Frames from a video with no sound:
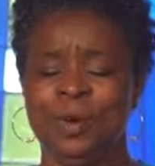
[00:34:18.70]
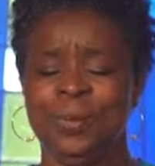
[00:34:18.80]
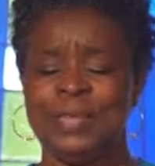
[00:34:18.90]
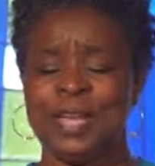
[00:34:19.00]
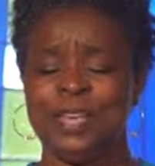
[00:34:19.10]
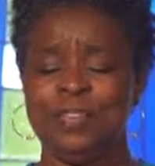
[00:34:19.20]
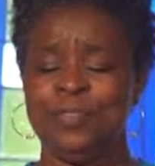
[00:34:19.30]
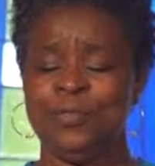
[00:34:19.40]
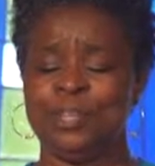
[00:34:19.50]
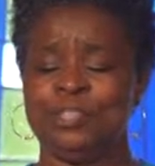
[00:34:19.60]
We thank
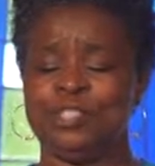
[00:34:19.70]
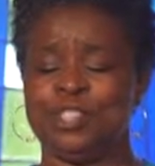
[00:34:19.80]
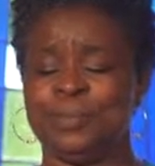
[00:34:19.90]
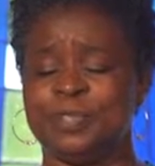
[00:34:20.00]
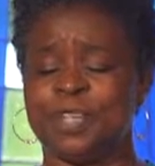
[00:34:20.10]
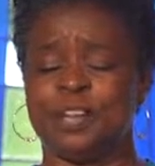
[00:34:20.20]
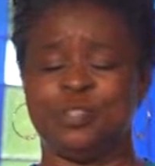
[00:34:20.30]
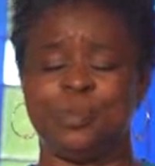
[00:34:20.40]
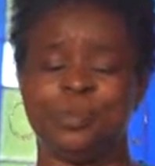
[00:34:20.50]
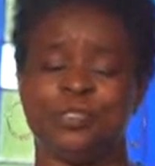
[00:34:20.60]
you for your generous
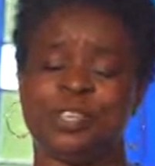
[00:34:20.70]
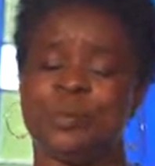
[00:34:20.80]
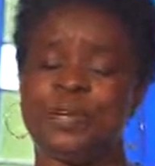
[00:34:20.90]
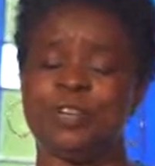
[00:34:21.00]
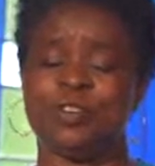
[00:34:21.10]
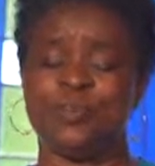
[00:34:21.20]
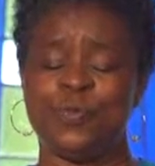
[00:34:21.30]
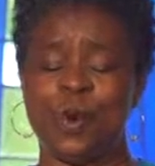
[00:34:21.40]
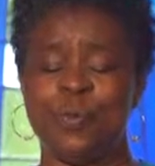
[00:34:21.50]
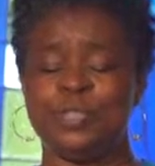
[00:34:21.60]
contributions, and we look
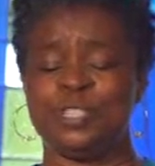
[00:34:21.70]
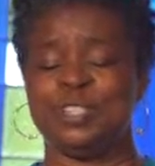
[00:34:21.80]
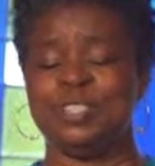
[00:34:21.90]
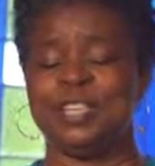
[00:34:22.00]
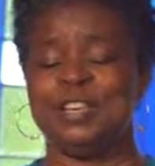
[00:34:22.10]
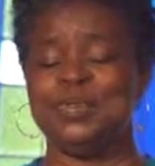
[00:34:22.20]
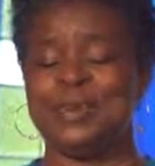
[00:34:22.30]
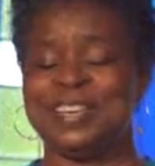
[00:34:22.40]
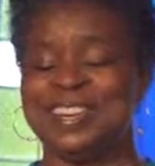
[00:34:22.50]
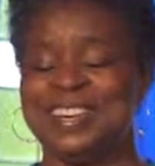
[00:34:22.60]
forward to seeing
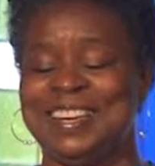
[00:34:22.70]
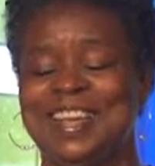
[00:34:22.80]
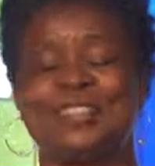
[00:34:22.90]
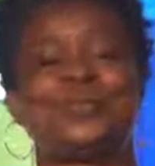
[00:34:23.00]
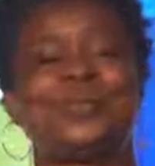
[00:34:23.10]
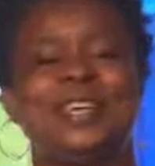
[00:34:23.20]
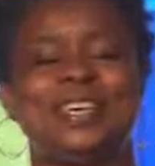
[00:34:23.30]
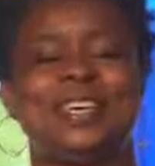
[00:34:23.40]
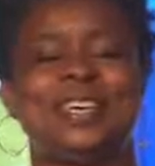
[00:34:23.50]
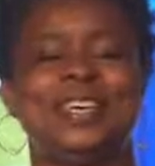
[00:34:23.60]
you again next
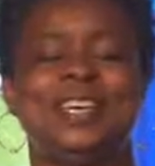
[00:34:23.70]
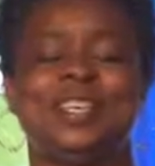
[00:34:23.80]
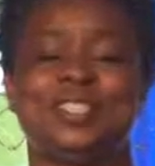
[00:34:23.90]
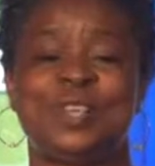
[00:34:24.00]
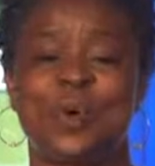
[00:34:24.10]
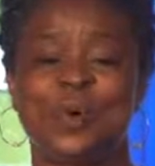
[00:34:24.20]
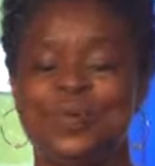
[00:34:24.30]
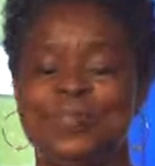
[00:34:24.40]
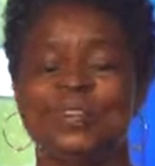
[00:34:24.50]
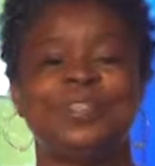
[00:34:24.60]
week.
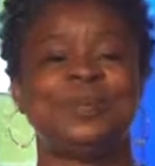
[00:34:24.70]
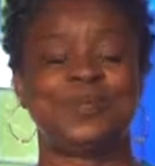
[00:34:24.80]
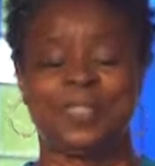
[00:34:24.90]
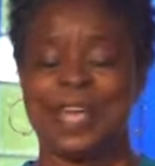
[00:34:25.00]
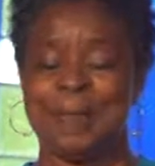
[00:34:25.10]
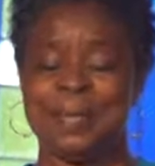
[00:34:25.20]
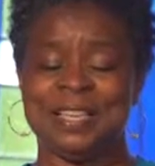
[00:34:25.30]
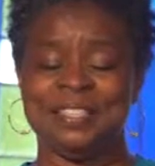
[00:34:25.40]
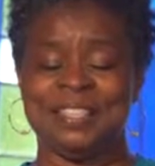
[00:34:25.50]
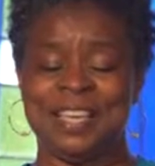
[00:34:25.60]
So, with that
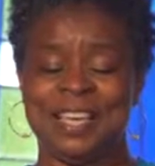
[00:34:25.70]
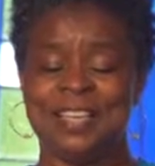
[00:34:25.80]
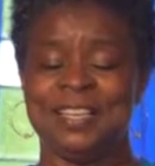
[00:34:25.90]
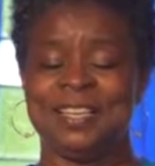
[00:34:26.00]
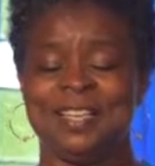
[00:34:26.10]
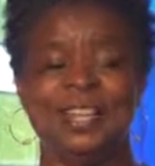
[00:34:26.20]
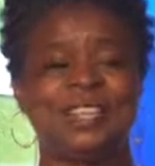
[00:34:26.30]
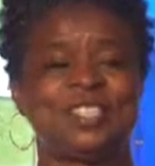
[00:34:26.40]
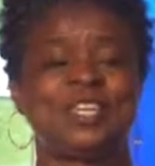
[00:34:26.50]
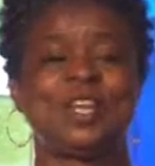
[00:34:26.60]
being said,
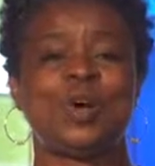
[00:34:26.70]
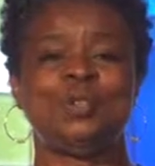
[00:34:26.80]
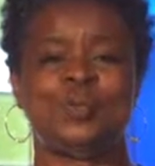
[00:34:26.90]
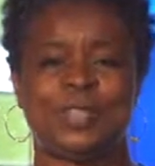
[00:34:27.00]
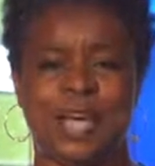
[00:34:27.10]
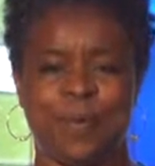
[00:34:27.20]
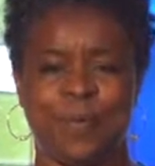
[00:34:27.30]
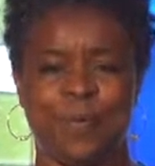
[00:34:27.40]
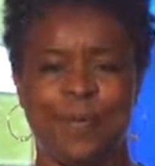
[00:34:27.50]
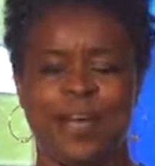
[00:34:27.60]
let us close with our
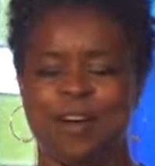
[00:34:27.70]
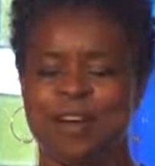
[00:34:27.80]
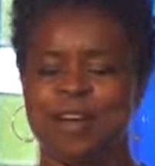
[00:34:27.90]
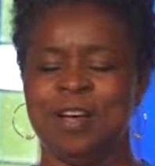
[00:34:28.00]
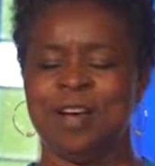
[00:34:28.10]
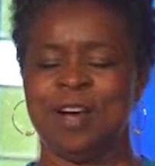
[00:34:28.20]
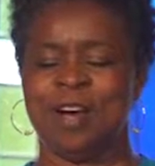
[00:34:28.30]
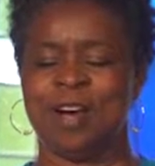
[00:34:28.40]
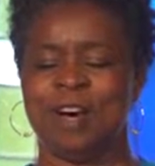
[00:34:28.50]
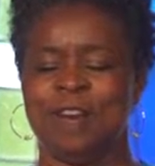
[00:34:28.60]
prayer
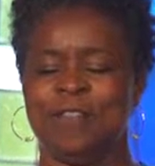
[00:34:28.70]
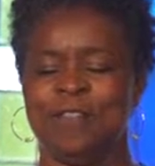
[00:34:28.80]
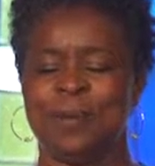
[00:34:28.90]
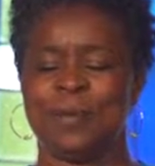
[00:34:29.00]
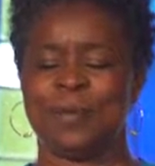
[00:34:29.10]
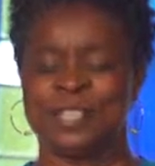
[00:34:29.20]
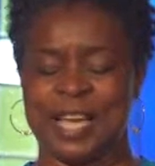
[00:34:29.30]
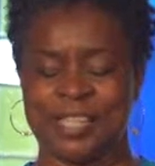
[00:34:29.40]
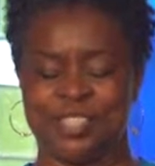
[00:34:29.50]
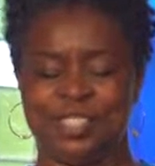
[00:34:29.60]
of
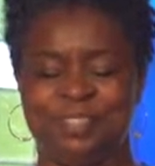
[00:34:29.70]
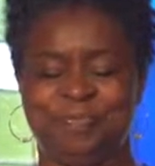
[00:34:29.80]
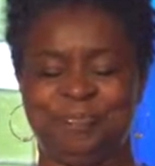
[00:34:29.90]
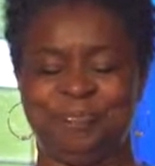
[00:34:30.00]
protection.